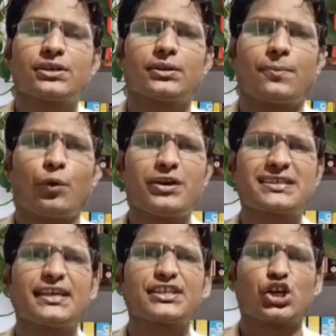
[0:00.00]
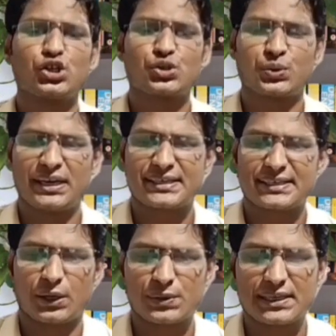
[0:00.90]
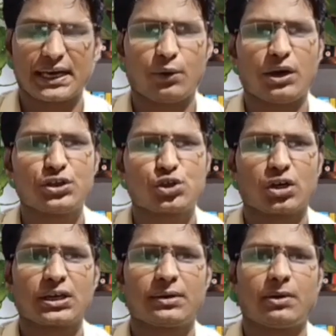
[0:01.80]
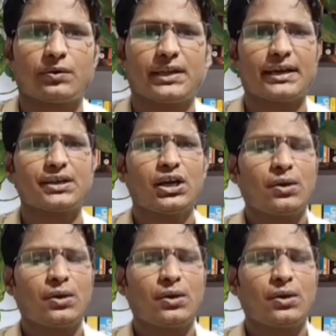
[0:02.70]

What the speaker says: the voiceless consonant sounds, I want to talk about that.